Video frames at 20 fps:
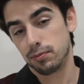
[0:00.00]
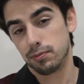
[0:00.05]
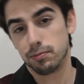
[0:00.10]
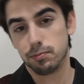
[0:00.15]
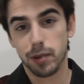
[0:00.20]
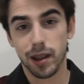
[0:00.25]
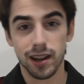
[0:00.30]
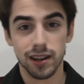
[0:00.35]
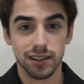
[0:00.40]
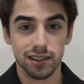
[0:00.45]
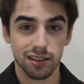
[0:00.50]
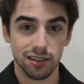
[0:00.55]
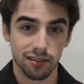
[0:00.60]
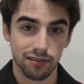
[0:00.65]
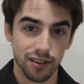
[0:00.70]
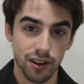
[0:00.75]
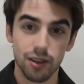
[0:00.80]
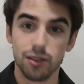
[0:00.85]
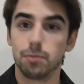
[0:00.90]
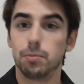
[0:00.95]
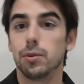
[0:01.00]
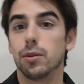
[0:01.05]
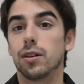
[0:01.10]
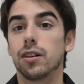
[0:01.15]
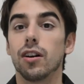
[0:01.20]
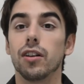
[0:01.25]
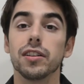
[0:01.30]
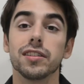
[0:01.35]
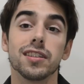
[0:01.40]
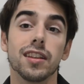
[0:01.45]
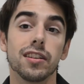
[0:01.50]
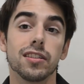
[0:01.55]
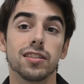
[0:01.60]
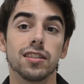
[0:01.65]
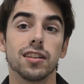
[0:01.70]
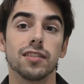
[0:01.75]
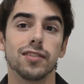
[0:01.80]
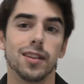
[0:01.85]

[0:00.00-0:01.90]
pages on Facebook, all this other stuff,